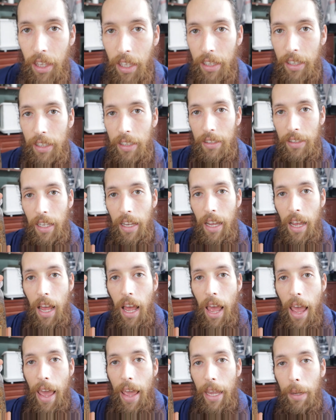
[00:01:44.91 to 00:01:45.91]
It is
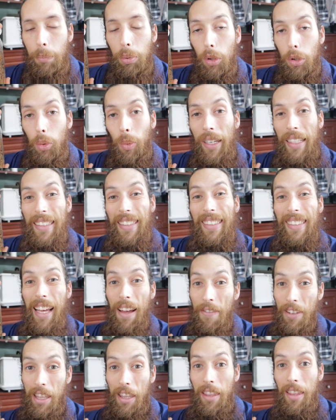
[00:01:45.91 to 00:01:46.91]
April
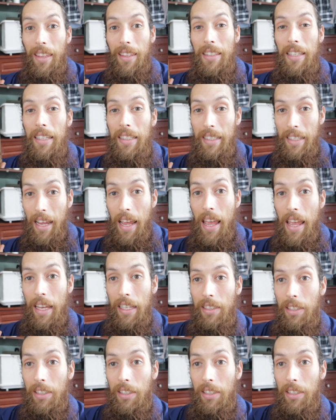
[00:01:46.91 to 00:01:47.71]
27th today,